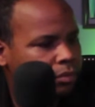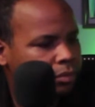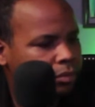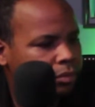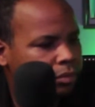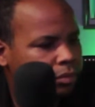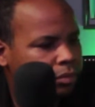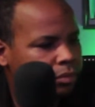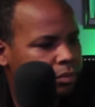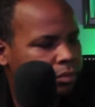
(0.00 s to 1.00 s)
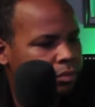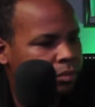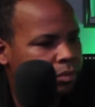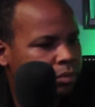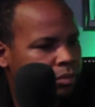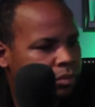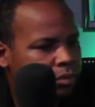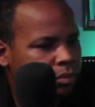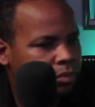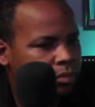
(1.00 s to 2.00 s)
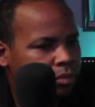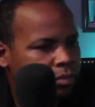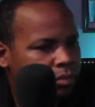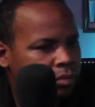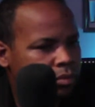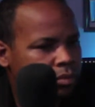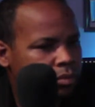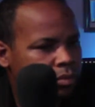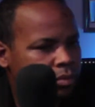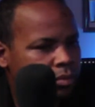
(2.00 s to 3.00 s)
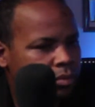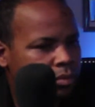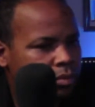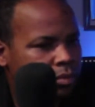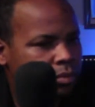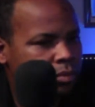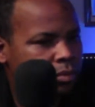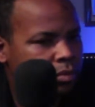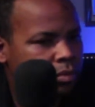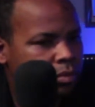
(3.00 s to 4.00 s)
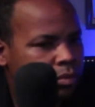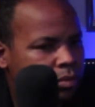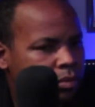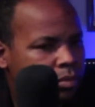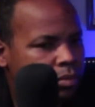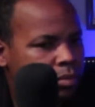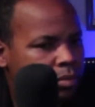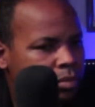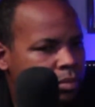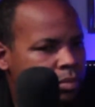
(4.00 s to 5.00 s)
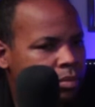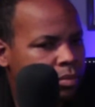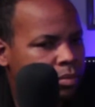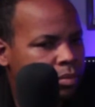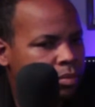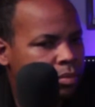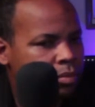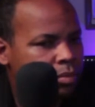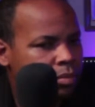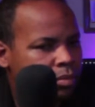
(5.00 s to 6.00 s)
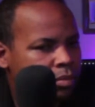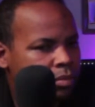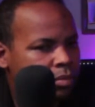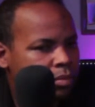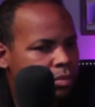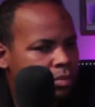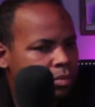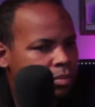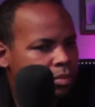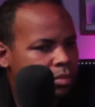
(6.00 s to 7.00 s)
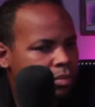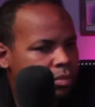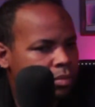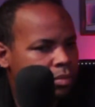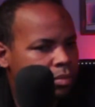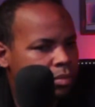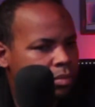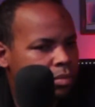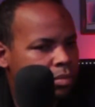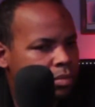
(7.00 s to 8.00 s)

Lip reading: (silent)